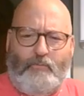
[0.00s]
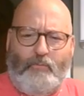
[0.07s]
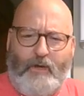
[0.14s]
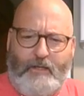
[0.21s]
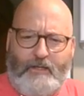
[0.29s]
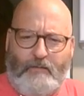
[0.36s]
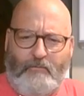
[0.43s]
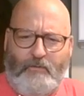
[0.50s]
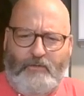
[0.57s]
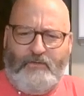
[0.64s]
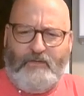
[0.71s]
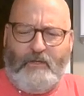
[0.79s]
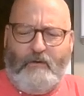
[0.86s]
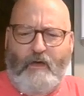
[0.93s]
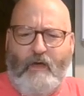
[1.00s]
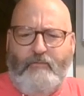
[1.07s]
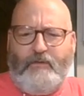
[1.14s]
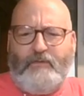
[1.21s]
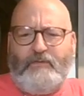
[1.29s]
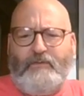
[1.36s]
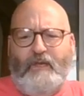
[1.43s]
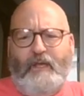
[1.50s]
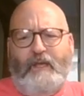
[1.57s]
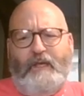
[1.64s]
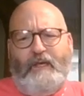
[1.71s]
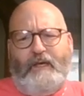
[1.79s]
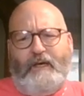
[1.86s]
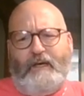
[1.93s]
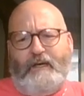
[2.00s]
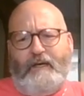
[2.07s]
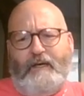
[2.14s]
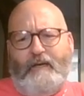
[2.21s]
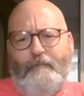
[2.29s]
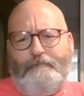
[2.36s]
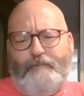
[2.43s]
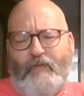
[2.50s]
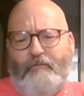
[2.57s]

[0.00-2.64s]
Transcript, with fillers: reagan was in office uh,